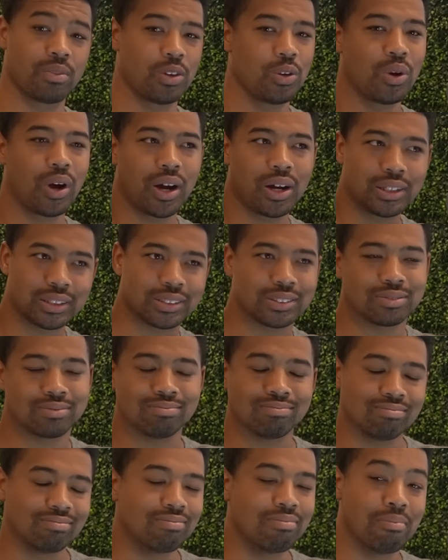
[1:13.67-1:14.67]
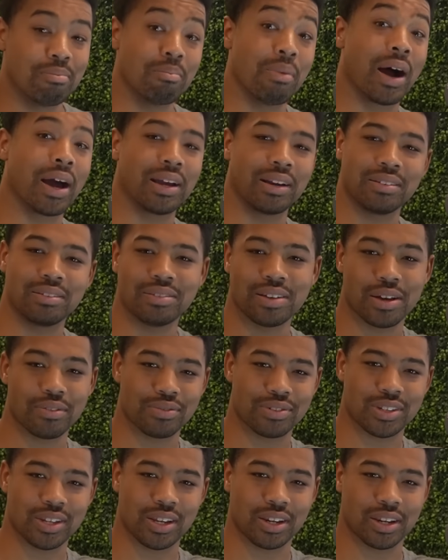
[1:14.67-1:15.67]
You guys might
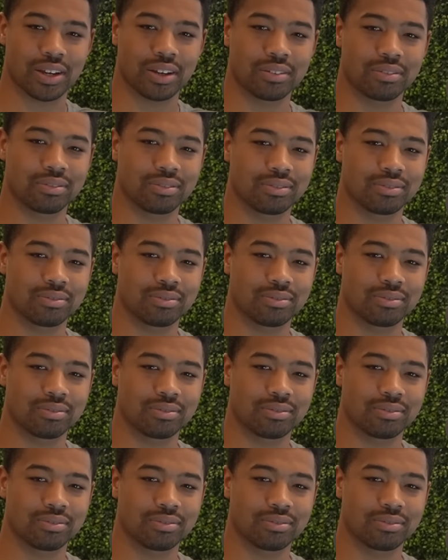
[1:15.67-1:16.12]
have seen it.